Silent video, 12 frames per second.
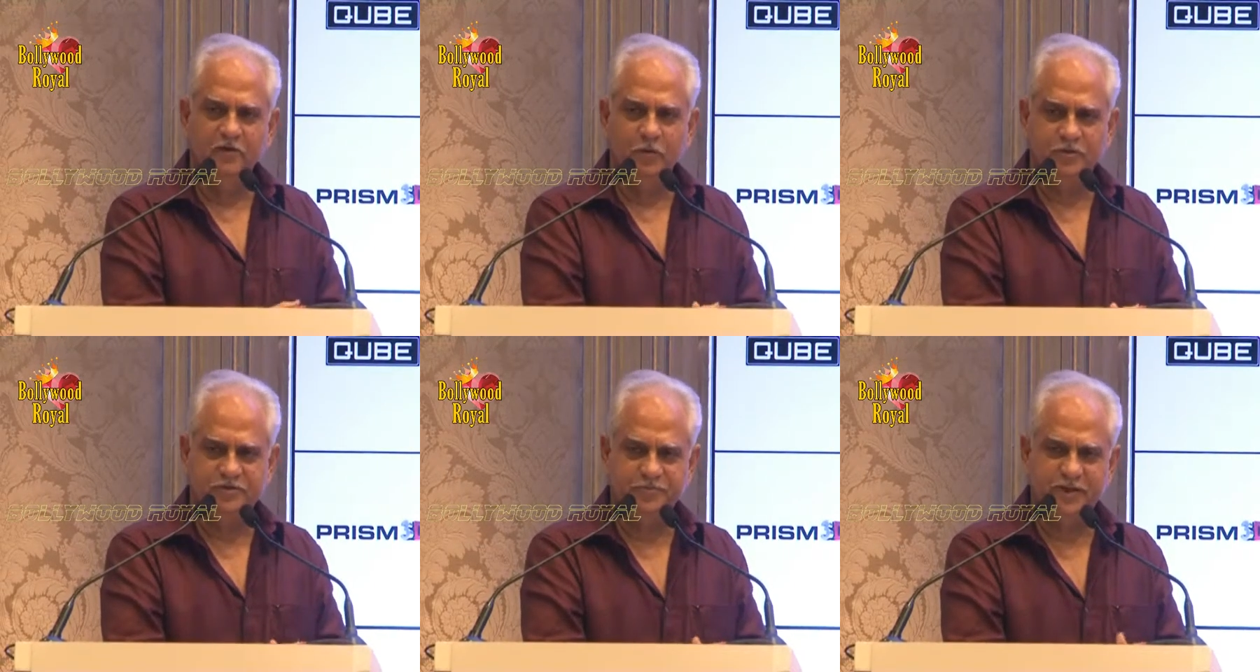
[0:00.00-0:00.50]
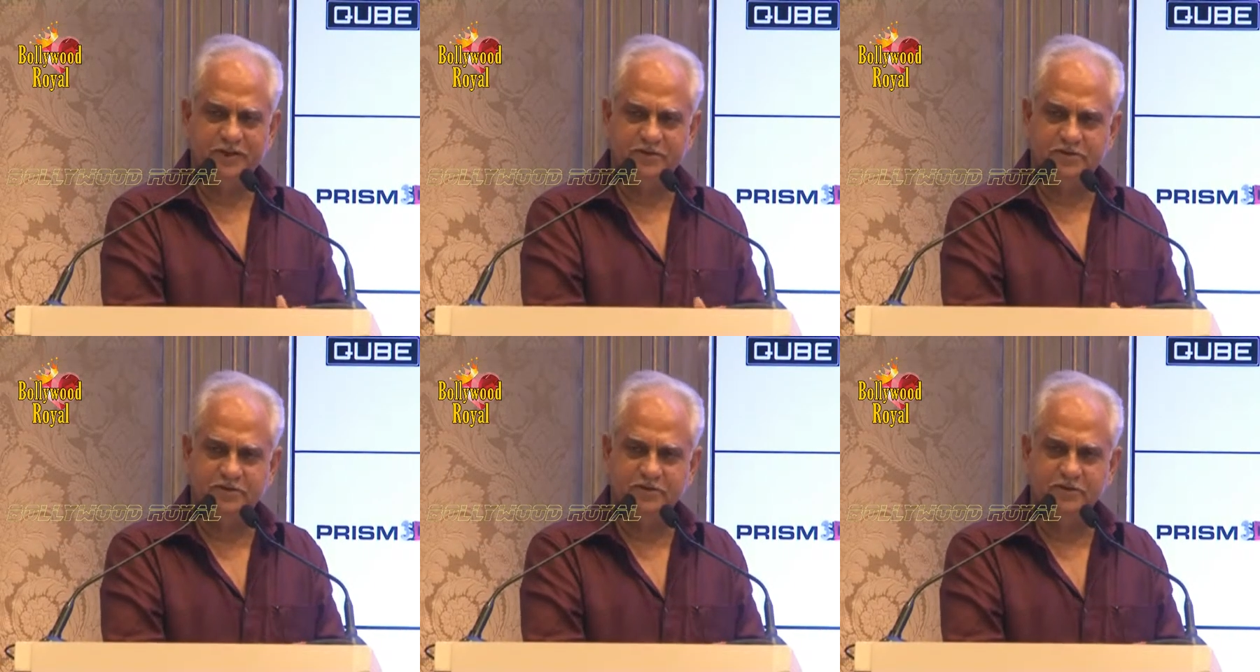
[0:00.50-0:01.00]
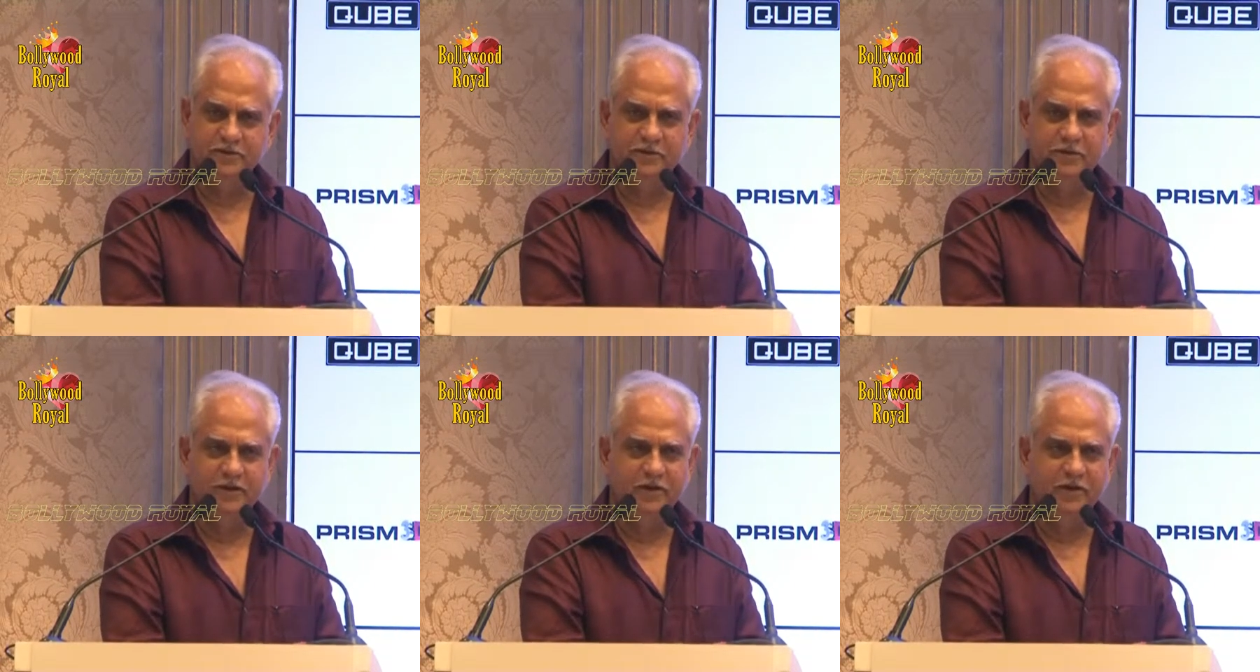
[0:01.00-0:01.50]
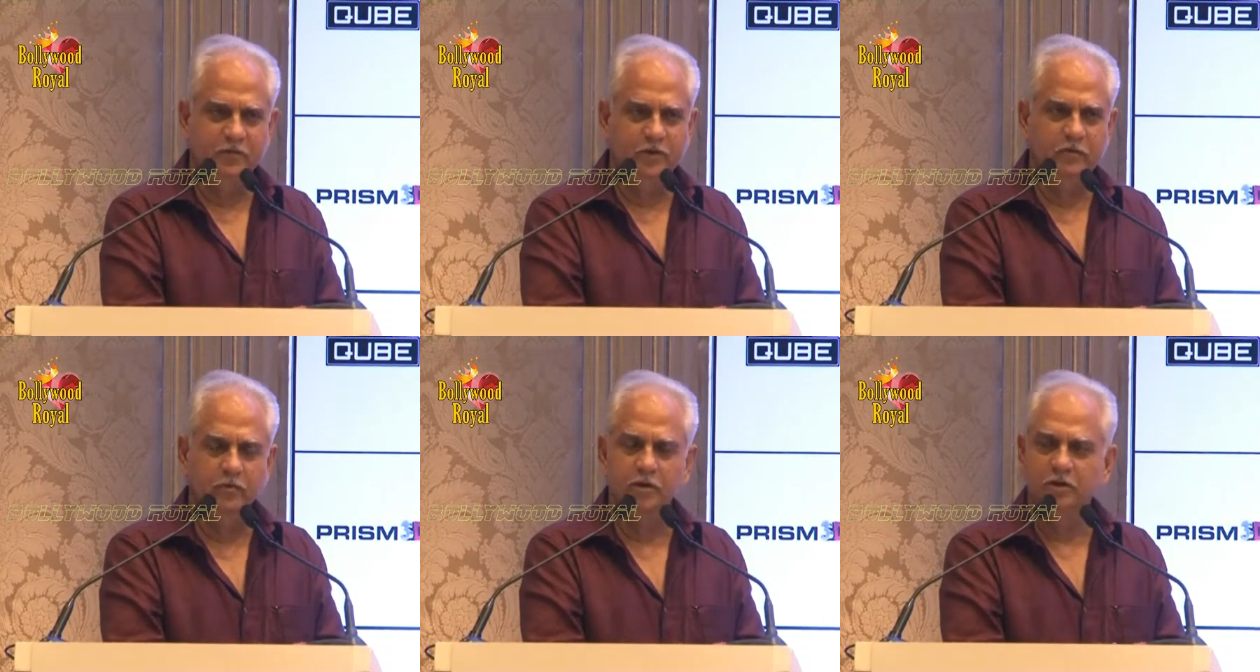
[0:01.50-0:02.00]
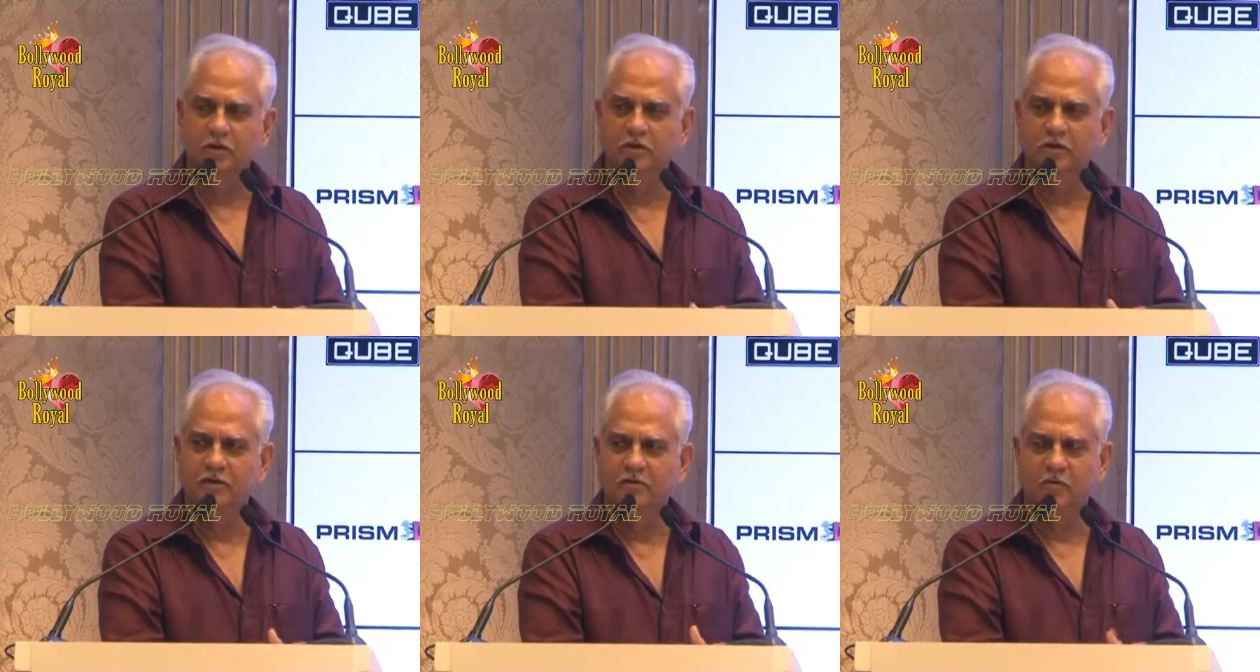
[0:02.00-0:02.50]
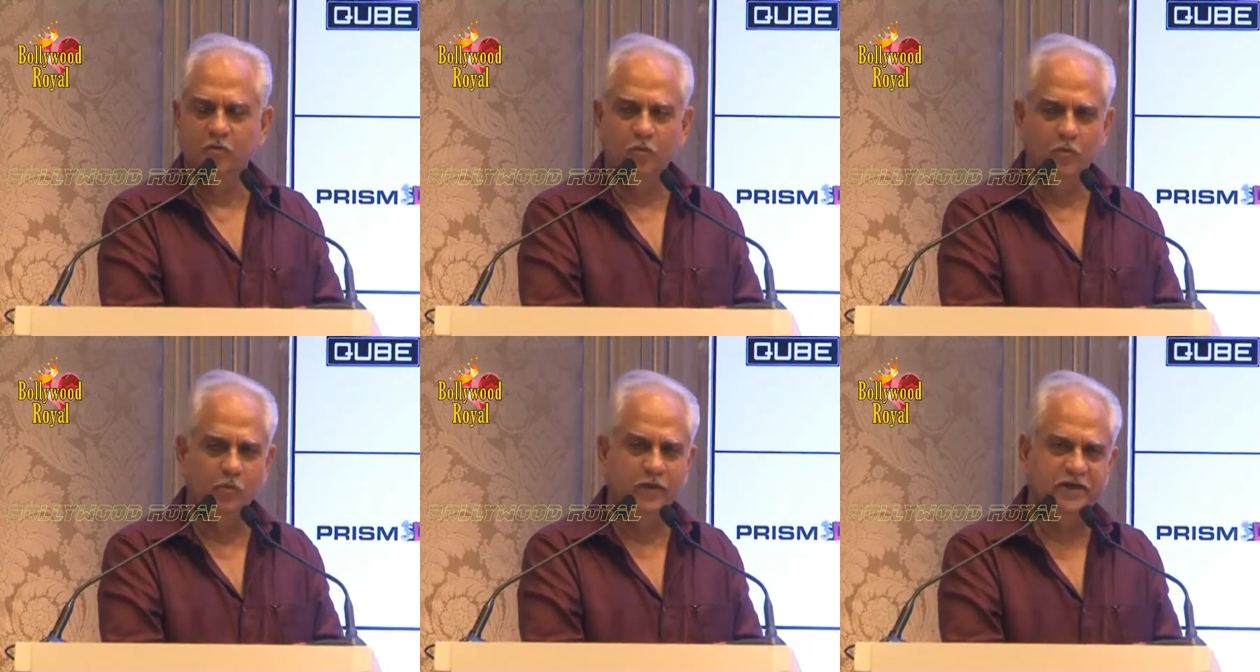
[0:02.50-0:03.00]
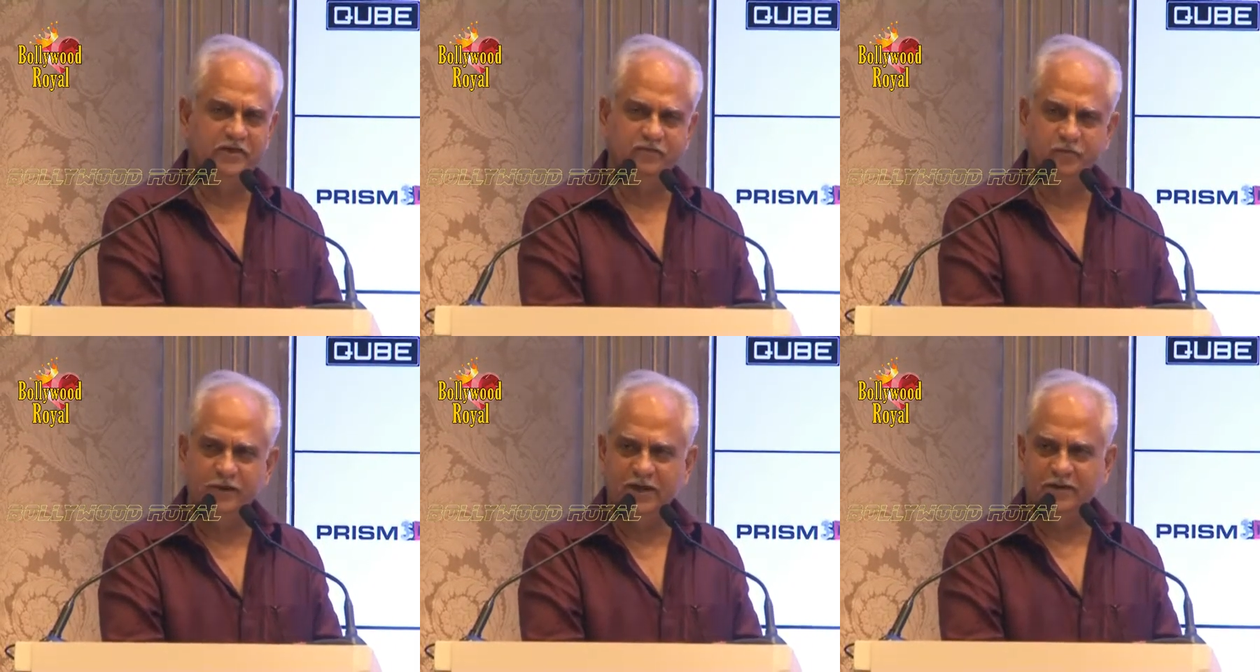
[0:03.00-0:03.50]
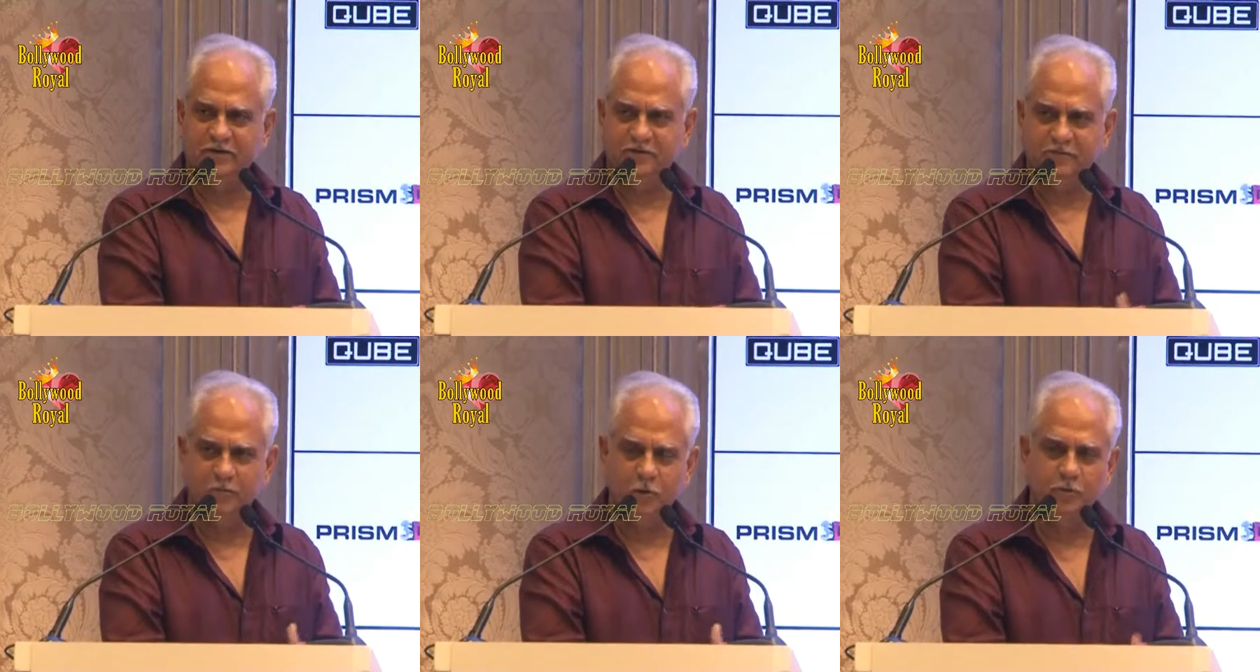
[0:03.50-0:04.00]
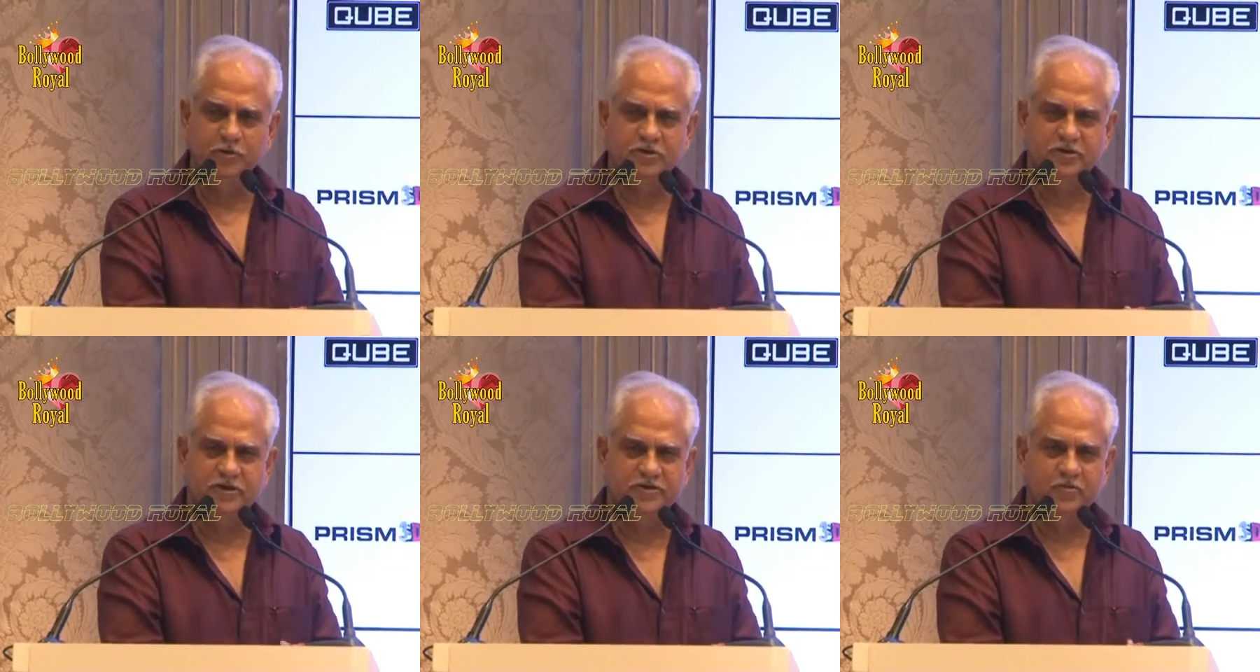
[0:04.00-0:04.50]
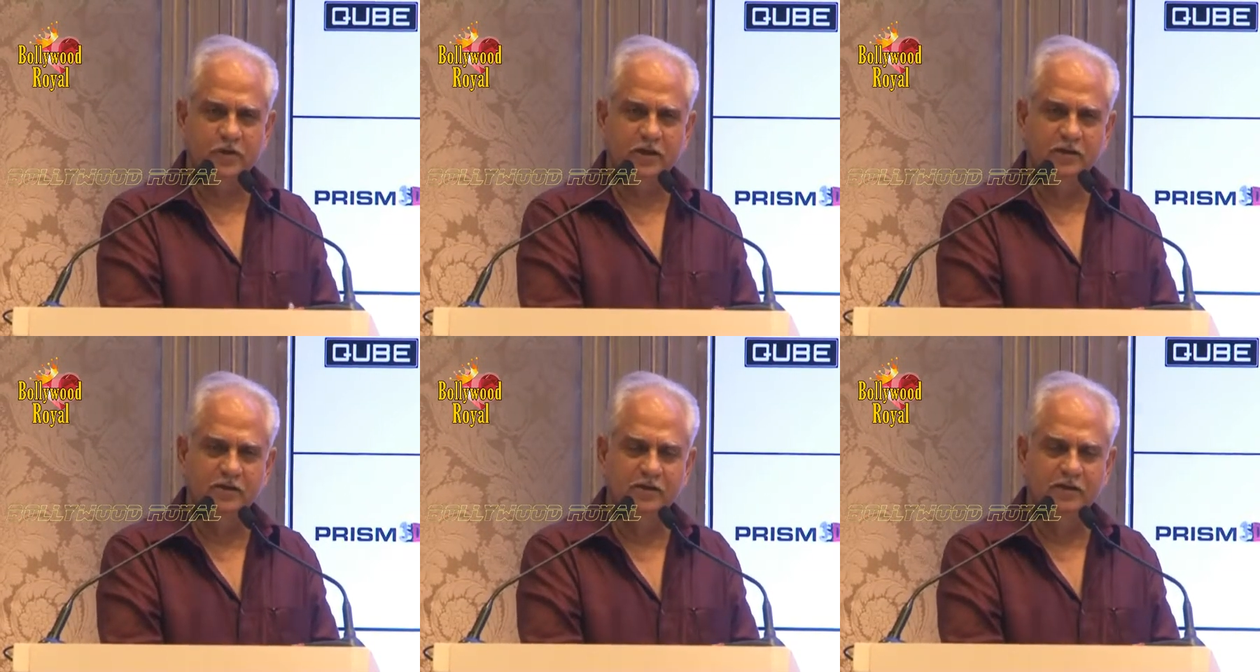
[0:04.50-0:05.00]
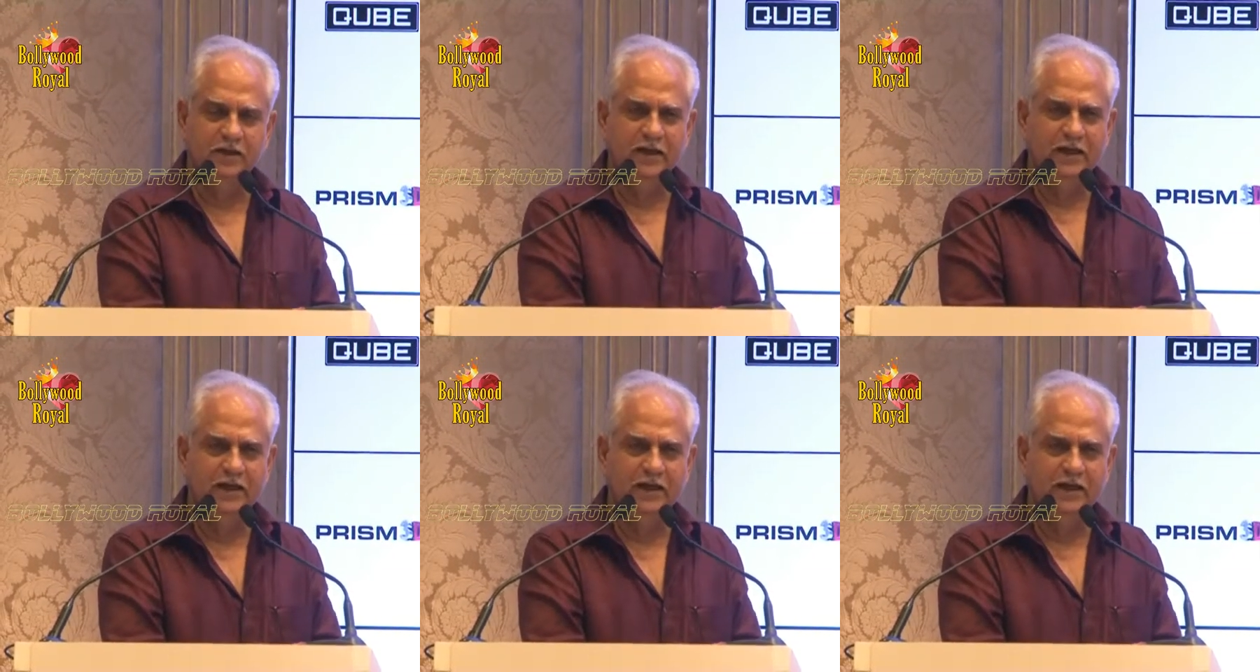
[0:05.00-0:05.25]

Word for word: what's best. We will wait for that moment as well.